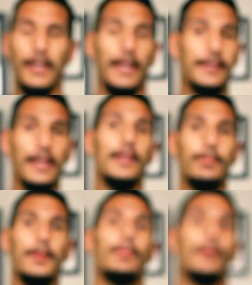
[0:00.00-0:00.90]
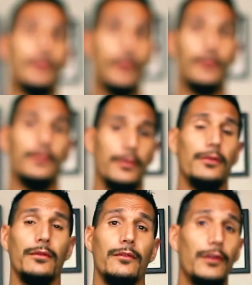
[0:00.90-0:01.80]
and getting people to
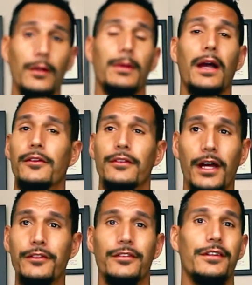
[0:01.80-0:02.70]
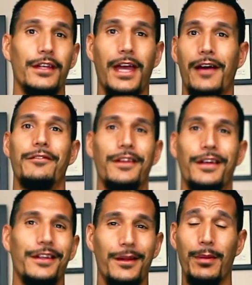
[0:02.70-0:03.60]
to follow behind you not just to have
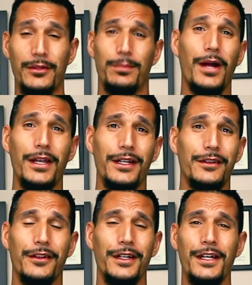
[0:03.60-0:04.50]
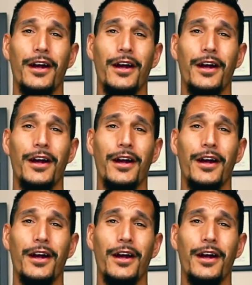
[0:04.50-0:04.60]
the the best product or